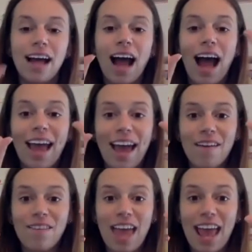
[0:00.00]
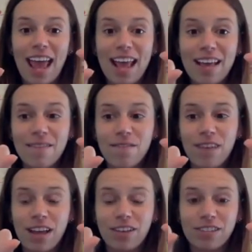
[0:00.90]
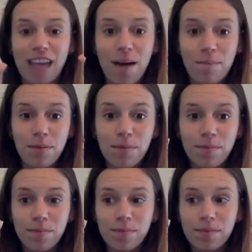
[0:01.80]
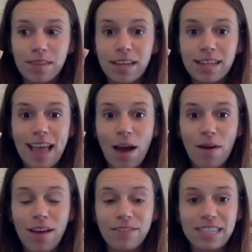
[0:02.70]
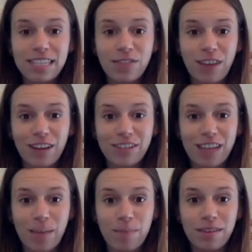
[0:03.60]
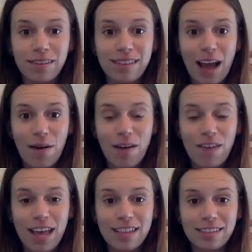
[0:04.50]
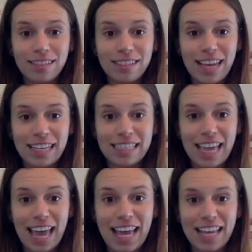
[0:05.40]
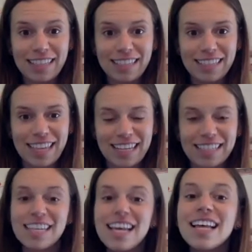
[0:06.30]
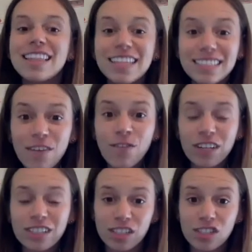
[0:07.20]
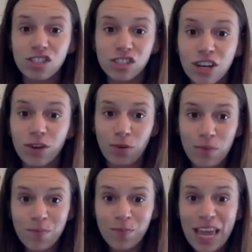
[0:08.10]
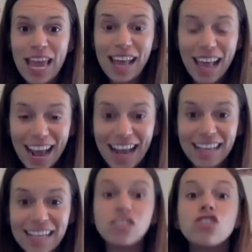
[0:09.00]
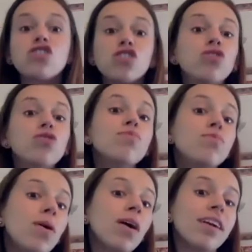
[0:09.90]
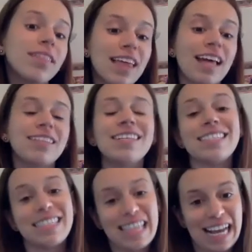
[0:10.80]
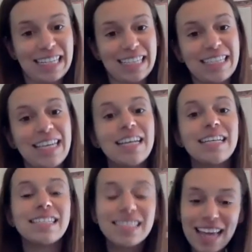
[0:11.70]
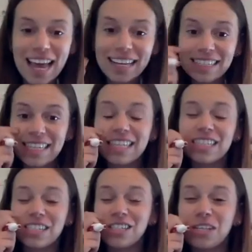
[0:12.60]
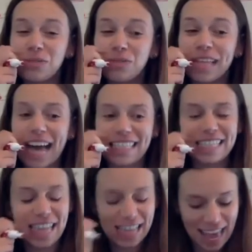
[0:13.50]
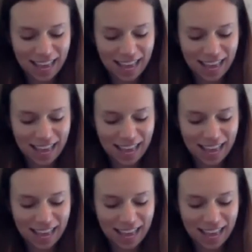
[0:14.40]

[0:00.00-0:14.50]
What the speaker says: I have 8 fingers up. Now I have 6 fingers up. Now I have 8, 6, 8, 6. The difference is 2. 8 is 2 more than 6. 6 is 2 less than 8.